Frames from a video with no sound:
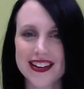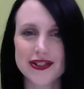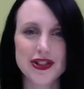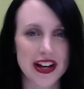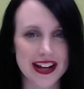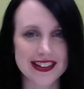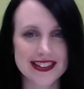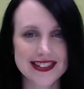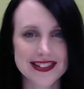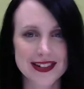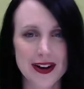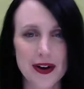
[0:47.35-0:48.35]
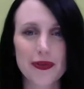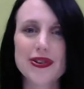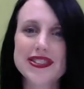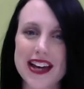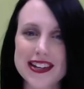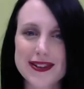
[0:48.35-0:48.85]
genes,
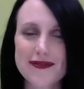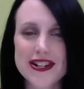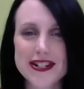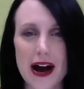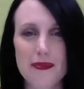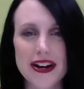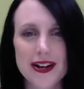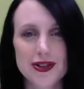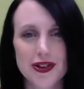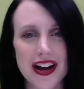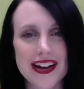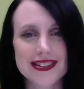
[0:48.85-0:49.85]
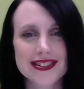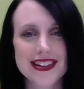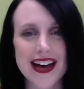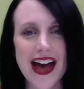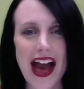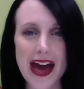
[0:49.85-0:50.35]
recessive and dominant traits,
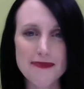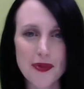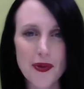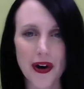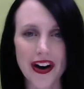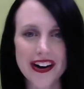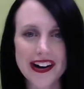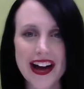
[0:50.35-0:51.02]
and more.